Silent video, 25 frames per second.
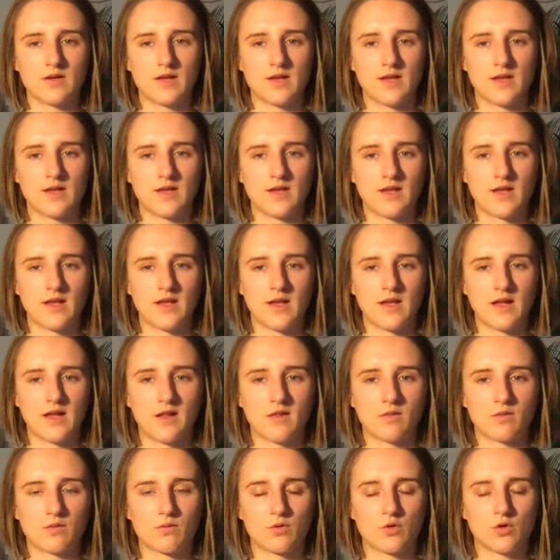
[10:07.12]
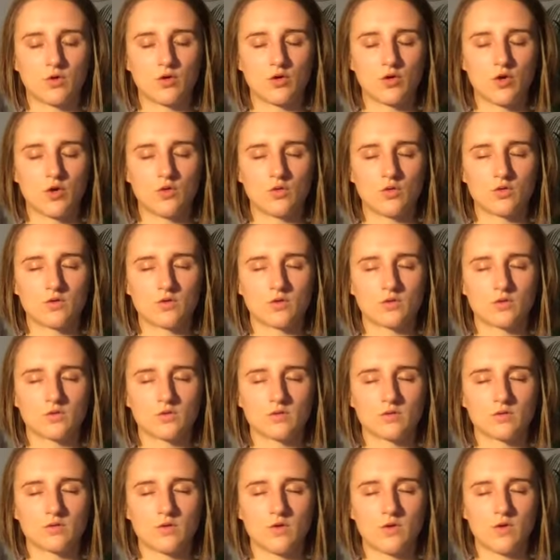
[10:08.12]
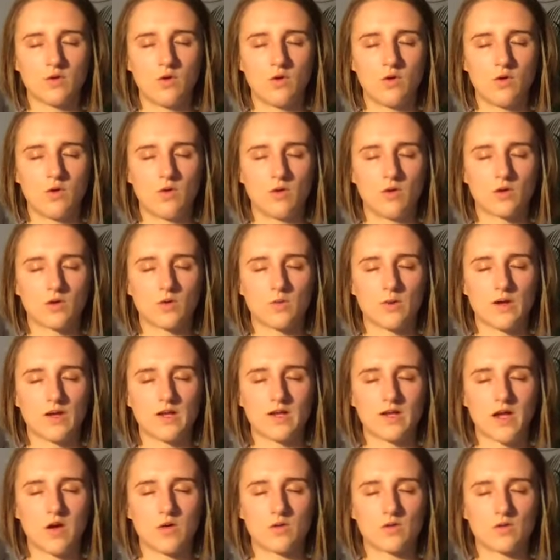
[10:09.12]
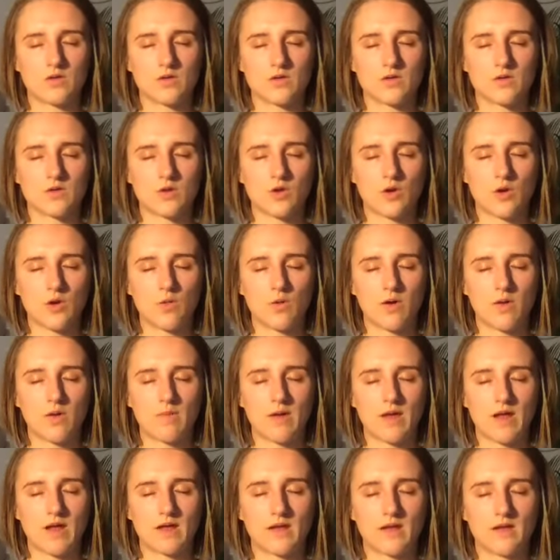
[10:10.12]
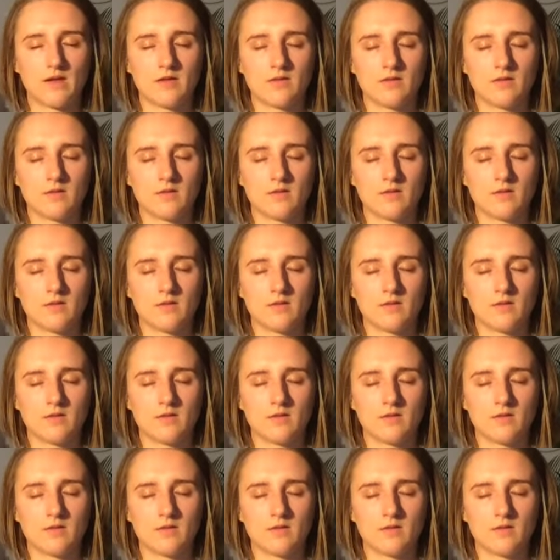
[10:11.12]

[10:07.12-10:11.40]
inhale through the nose all the way down into your lower belly.